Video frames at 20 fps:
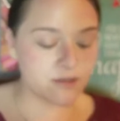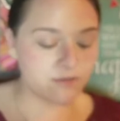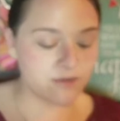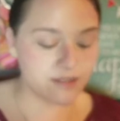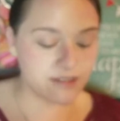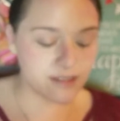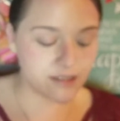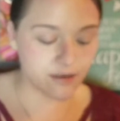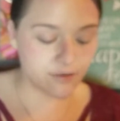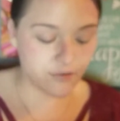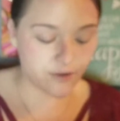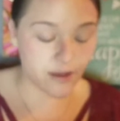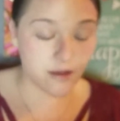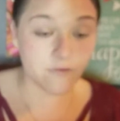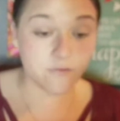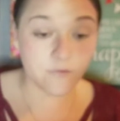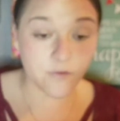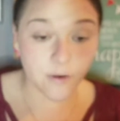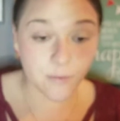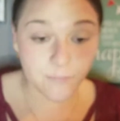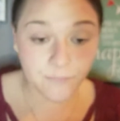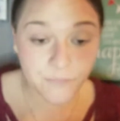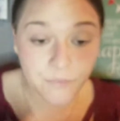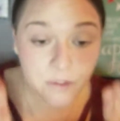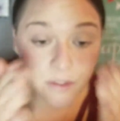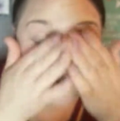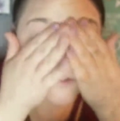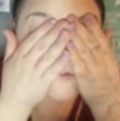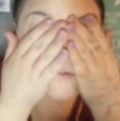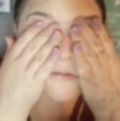of this stuff came from.
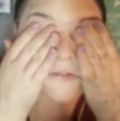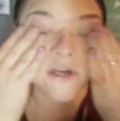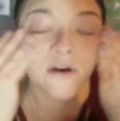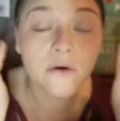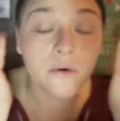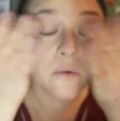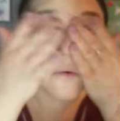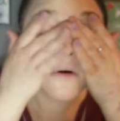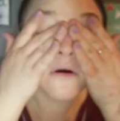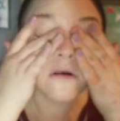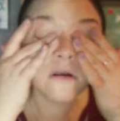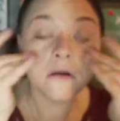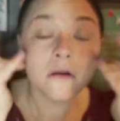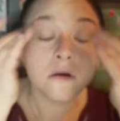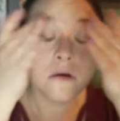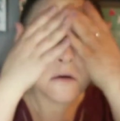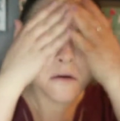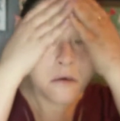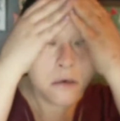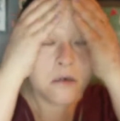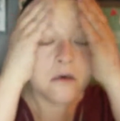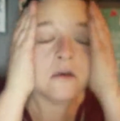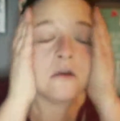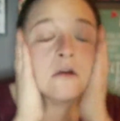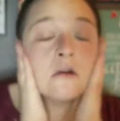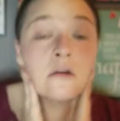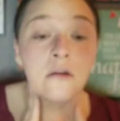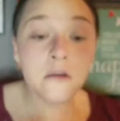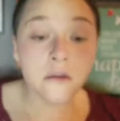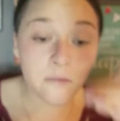So,
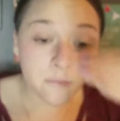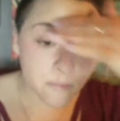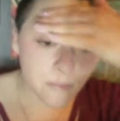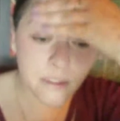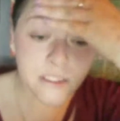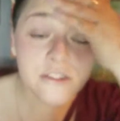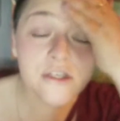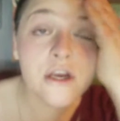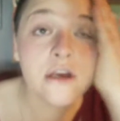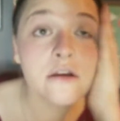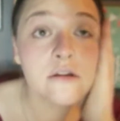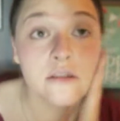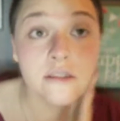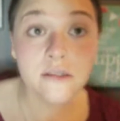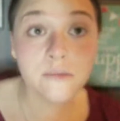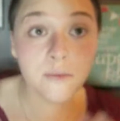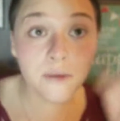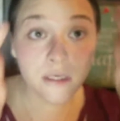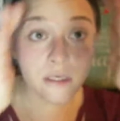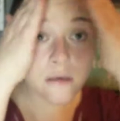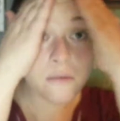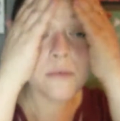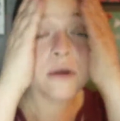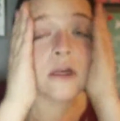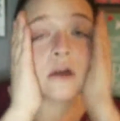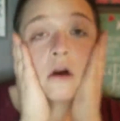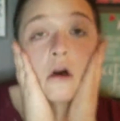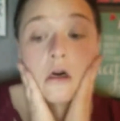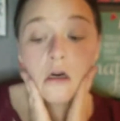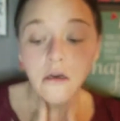my child is playing in my
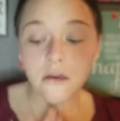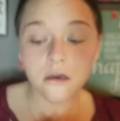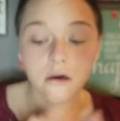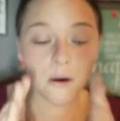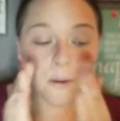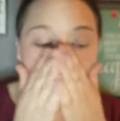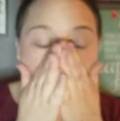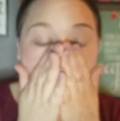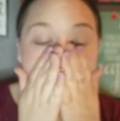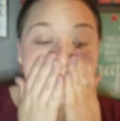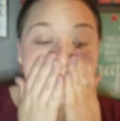car, y'all.